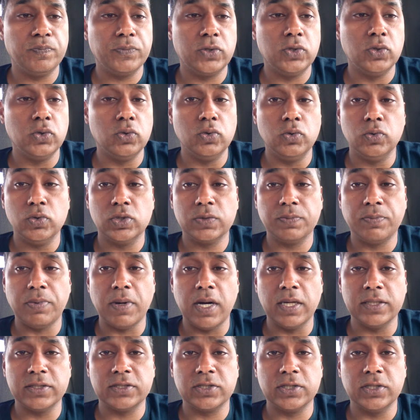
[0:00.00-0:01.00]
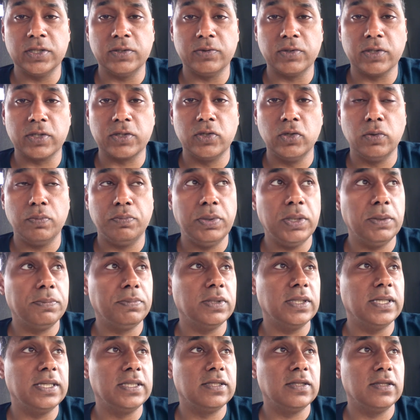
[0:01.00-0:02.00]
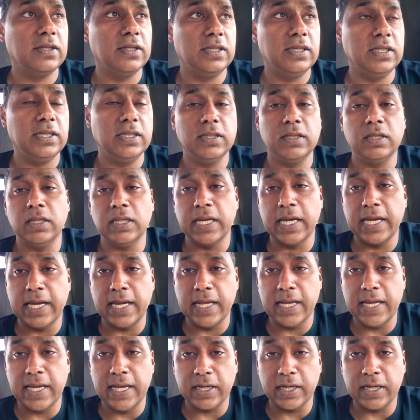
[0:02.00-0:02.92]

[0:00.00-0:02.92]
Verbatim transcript: to sponsor and recruit people into the deal and,